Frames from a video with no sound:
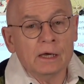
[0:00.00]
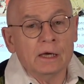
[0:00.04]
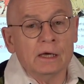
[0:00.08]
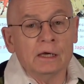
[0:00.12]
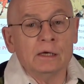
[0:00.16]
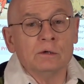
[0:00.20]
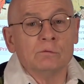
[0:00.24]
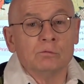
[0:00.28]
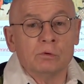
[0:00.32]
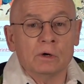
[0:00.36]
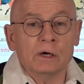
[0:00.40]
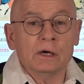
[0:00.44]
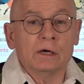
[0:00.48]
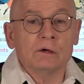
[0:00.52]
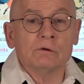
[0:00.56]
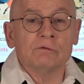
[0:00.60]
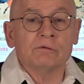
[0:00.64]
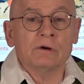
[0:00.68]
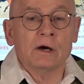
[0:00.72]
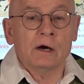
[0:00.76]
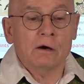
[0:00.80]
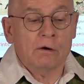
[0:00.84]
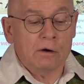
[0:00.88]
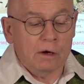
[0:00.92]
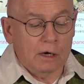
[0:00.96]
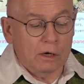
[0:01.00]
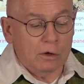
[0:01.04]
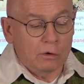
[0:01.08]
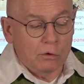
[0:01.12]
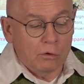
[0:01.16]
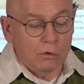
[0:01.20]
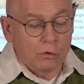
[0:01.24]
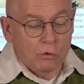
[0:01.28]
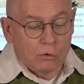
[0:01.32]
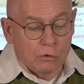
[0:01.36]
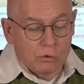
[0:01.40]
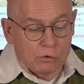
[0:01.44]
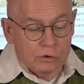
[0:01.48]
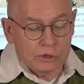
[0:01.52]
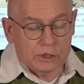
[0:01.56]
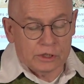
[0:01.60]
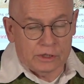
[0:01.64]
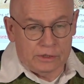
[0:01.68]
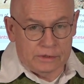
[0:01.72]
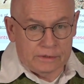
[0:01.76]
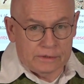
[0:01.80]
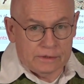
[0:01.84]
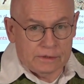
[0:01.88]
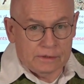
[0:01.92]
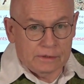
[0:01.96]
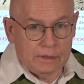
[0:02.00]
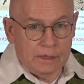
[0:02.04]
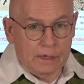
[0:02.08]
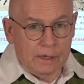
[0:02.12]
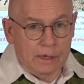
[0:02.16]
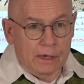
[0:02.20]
in one of our auctions.